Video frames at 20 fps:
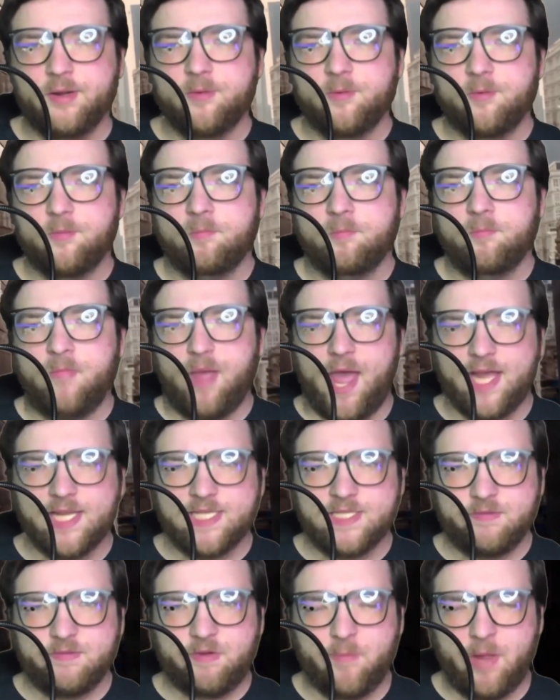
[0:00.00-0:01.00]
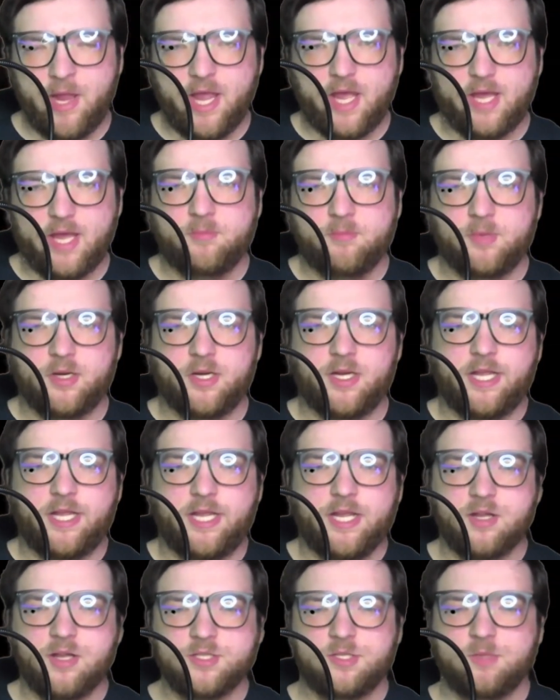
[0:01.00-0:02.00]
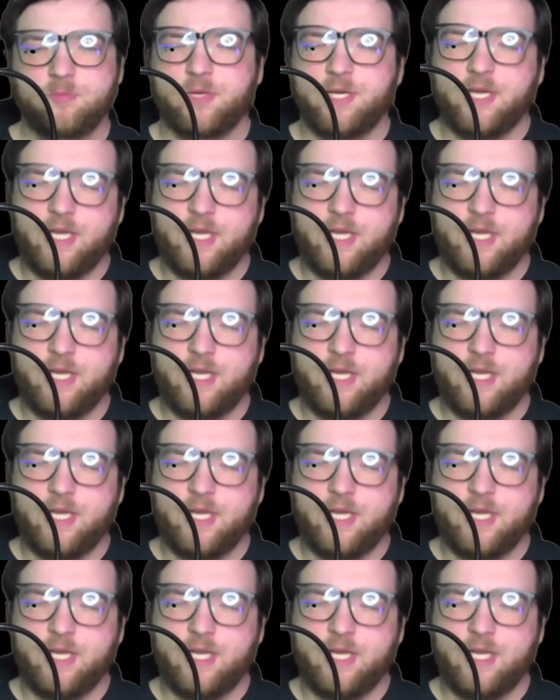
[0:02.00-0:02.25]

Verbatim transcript: mass of a man, but he also but he